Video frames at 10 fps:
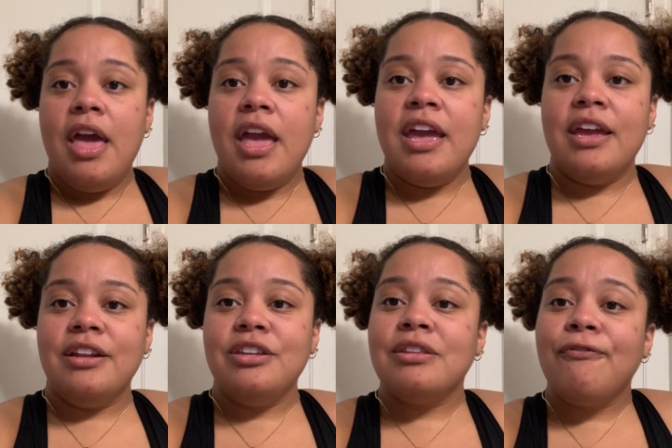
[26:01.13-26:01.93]

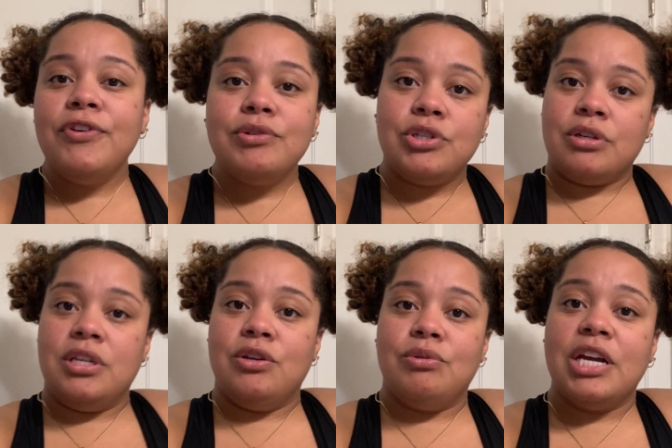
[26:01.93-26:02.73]
and the future
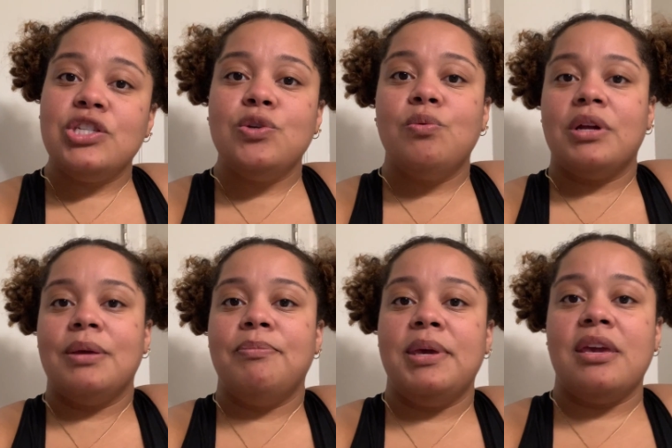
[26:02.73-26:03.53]
you that you want to
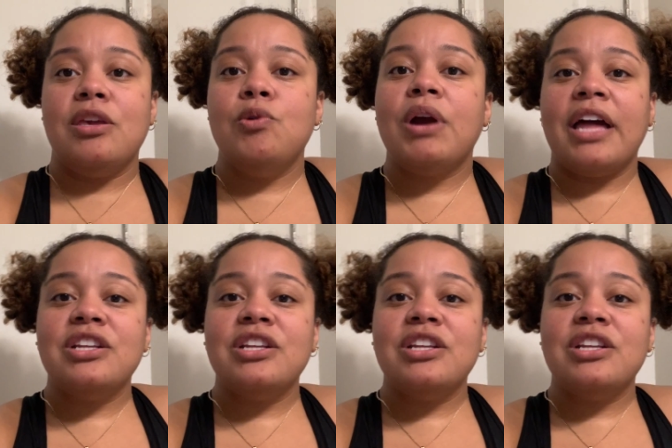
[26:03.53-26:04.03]
be. You got to